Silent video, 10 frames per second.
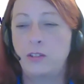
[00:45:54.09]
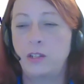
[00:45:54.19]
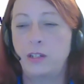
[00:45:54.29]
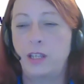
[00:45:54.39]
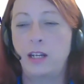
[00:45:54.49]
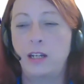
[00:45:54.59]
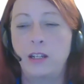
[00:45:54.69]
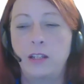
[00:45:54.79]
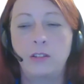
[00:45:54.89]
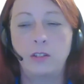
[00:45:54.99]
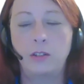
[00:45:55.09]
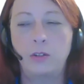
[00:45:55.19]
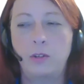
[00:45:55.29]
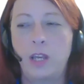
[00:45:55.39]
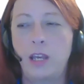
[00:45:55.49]
It's in Canada, it's in
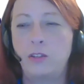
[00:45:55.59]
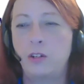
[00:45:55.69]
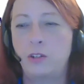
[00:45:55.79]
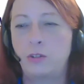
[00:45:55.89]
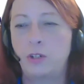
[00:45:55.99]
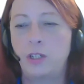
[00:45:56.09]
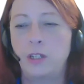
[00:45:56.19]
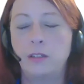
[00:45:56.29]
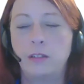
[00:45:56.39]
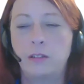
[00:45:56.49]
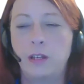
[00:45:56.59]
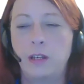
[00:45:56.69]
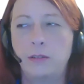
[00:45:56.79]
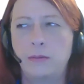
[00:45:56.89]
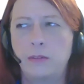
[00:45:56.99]
the UK, it's in Australia, it's
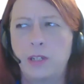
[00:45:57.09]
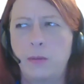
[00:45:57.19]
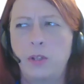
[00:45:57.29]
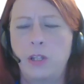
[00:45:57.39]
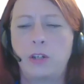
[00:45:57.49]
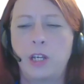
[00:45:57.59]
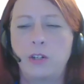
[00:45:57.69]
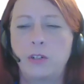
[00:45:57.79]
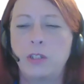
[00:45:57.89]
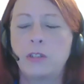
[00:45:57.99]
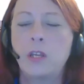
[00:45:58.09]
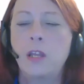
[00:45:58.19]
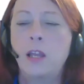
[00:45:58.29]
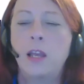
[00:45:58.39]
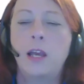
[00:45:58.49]
uh, a couple other countries
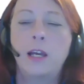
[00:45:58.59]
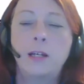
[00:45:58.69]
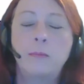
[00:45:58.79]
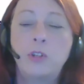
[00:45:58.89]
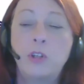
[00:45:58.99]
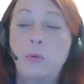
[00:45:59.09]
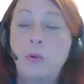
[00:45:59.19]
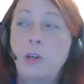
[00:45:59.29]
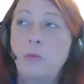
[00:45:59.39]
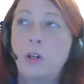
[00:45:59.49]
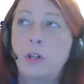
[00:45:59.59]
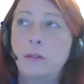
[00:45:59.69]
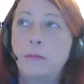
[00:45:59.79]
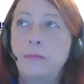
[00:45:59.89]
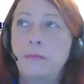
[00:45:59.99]
um, to the point
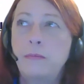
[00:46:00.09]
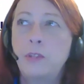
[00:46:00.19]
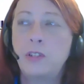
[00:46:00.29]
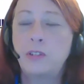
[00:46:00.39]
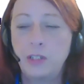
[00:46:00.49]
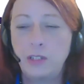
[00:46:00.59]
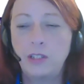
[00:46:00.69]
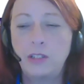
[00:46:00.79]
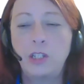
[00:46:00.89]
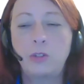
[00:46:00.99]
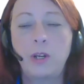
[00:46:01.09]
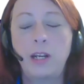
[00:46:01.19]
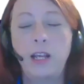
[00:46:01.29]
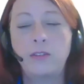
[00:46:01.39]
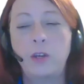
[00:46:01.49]
where the statistics right
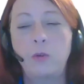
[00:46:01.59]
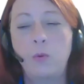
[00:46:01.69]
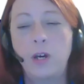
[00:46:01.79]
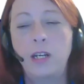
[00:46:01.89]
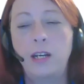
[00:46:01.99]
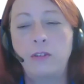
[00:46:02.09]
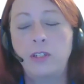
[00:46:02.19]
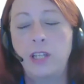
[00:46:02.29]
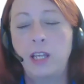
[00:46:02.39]
now say one in every mm-hmm.